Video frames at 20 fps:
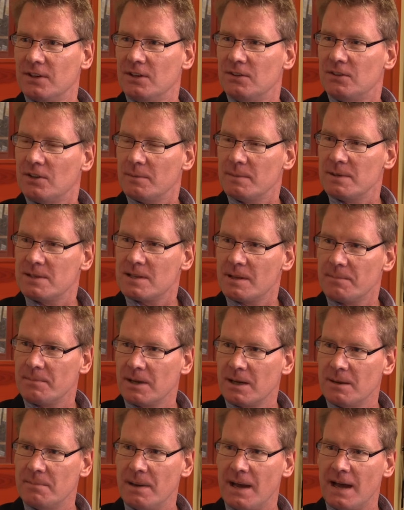Can you tell me
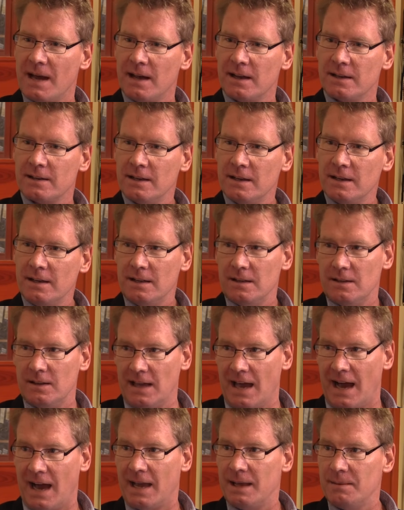something about
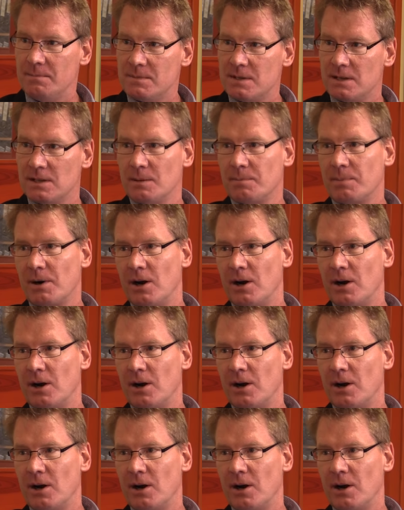the aims and the